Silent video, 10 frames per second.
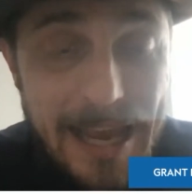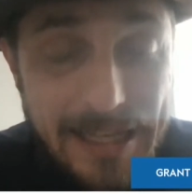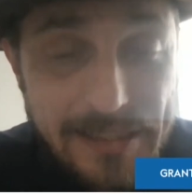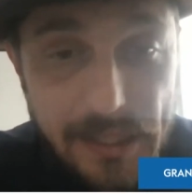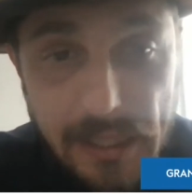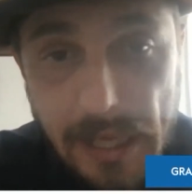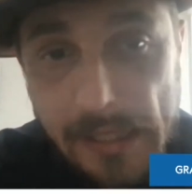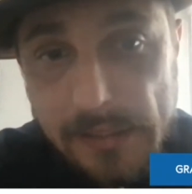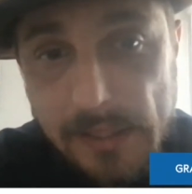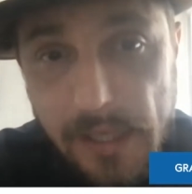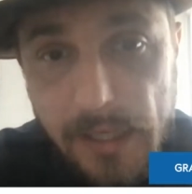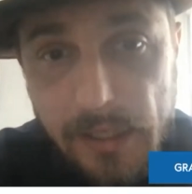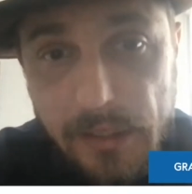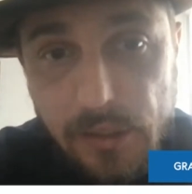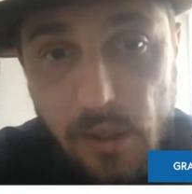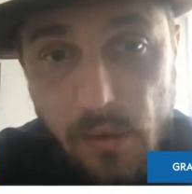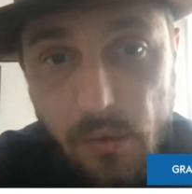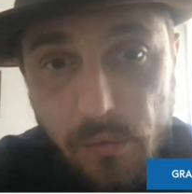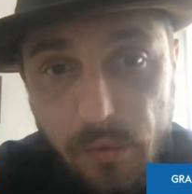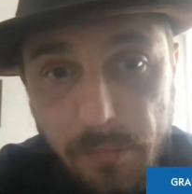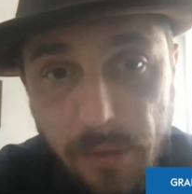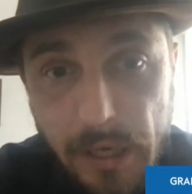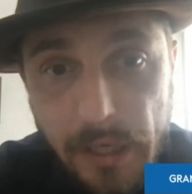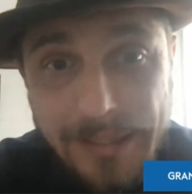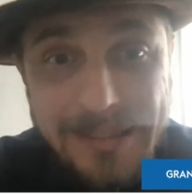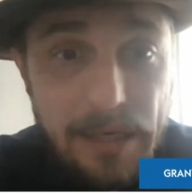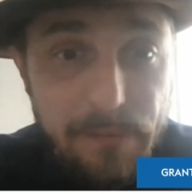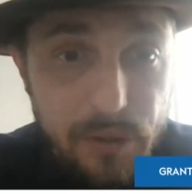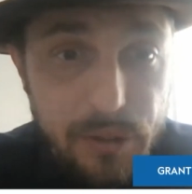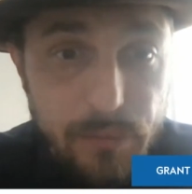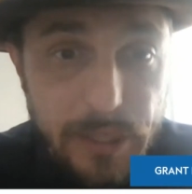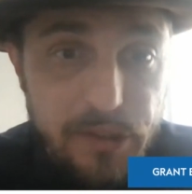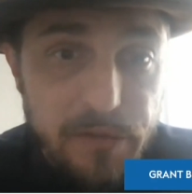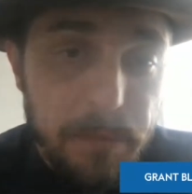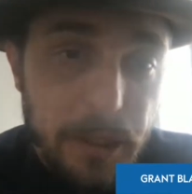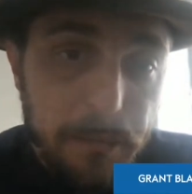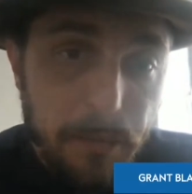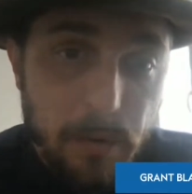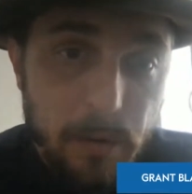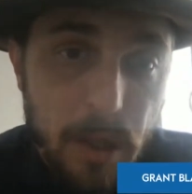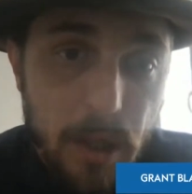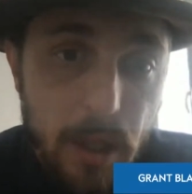asset class that is owned by a diverse range of people